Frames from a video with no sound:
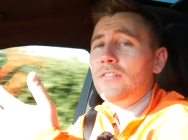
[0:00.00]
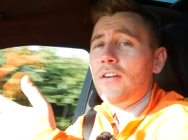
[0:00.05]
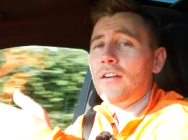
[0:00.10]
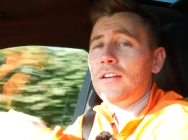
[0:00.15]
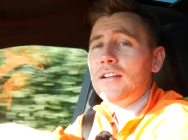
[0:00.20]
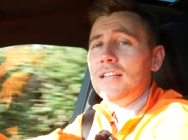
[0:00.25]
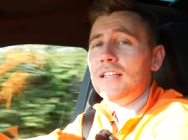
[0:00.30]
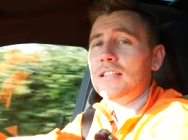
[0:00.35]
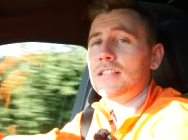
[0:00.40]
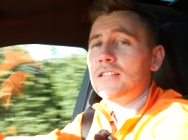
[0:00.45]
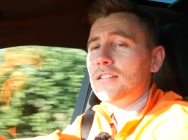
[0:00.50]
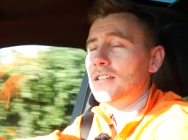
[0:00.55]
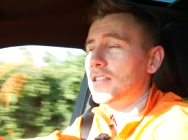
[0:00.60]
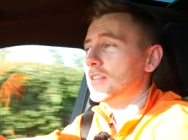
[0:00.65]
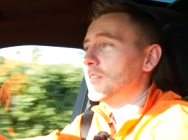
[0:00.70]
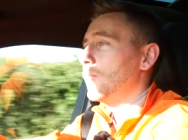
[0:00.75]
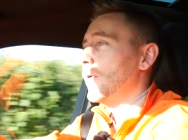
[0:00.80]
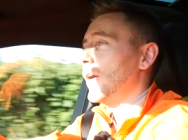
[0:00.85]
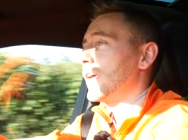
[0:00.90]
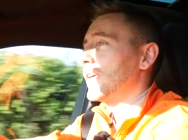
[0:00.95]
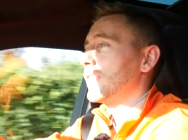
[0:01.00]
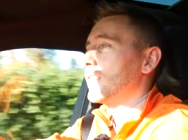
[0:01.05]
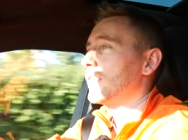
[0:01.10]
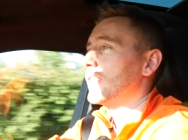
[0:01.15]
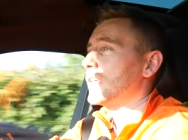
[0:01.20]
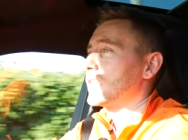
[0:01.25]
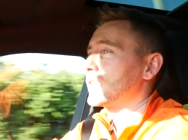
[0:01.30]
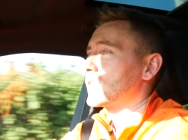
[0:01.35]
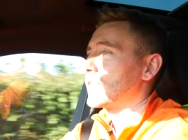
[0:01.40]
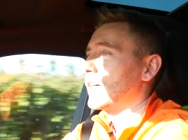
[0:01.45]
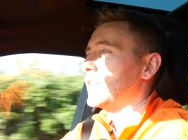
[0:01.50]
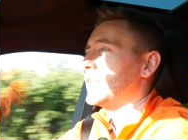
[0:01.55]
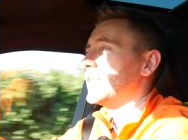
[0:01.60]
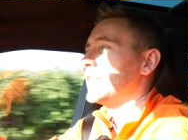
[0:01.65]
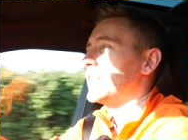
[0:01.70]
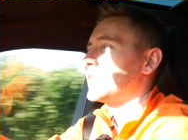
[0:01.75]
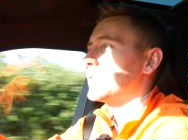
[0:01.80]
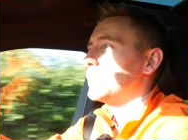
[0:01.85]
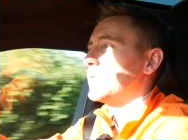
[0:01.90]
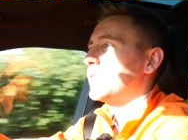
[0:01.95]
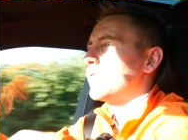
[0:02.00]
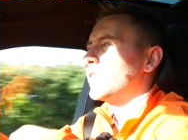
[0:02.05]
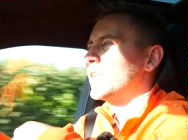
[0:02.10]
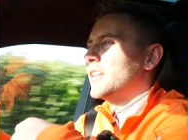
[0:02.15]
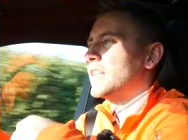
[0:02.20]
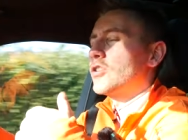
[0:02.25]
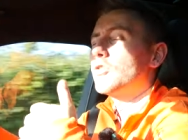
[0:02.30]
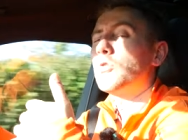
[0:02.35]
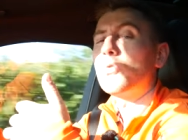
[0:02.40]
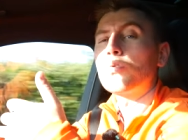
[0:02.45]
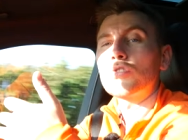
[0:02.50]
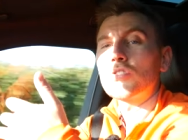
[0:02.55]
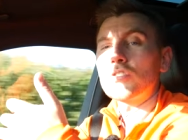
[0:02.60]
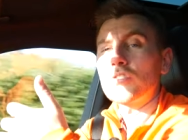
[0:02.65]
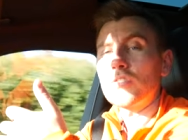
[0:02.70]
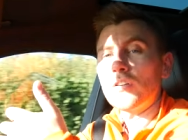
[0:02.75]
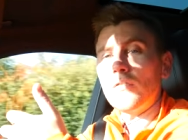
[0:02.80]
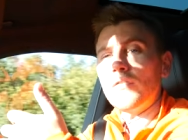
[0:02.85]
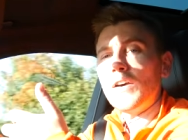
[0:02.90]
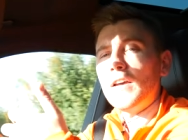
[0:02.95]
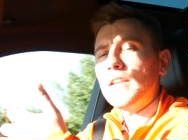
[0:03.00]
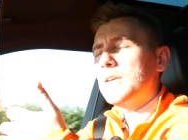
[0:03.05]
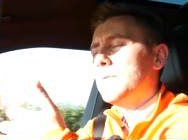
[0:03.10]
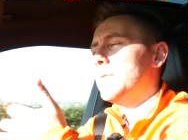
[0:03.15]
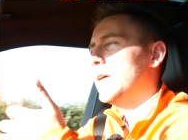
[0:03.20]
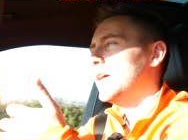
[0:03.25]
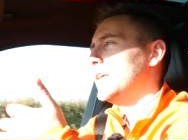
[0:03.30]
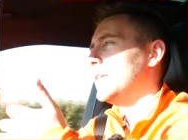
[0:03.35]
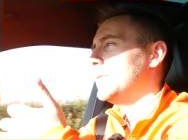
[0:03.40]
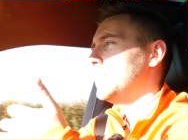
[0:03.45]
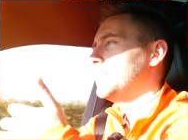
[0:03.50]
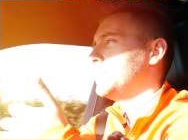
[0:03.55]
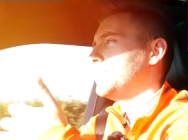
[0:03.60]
very little in the way of things that I needed to be really cautious of anyway.